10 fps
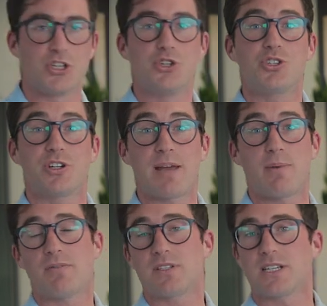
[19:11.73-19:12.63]
the username,
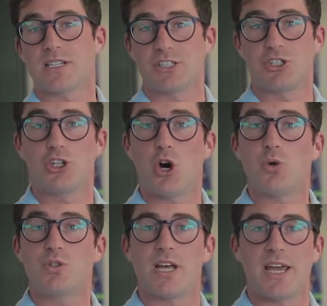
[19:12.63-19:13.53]
obviously, because I
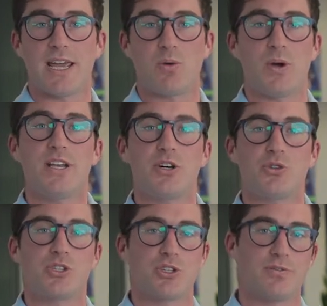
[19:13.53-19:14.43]
chose a
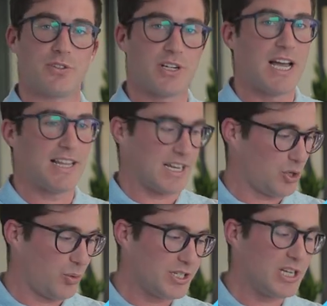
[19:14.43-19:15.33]
Windows server, that's
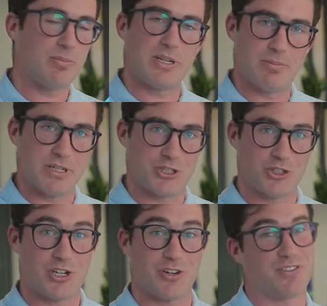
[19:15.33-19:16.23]
always going to be
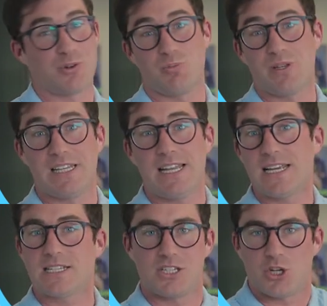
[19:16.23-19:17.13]
administrator. If it would be
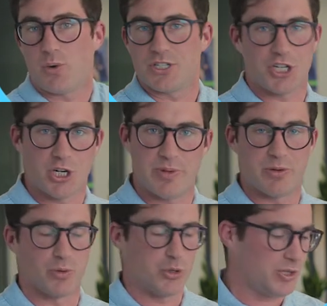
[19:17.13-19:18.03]
Linux, it's always going to be
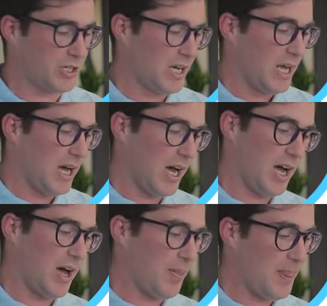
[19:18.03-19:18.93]
root.
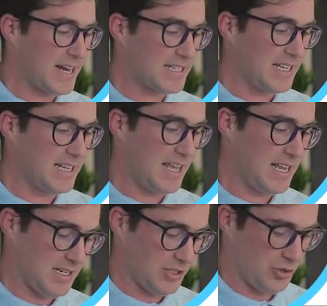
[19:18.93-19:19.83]
Next thing
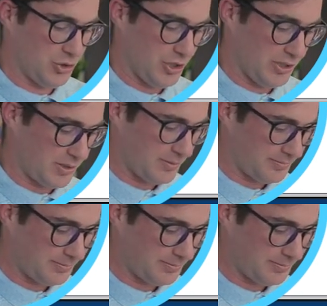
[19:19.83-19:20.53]
then is to just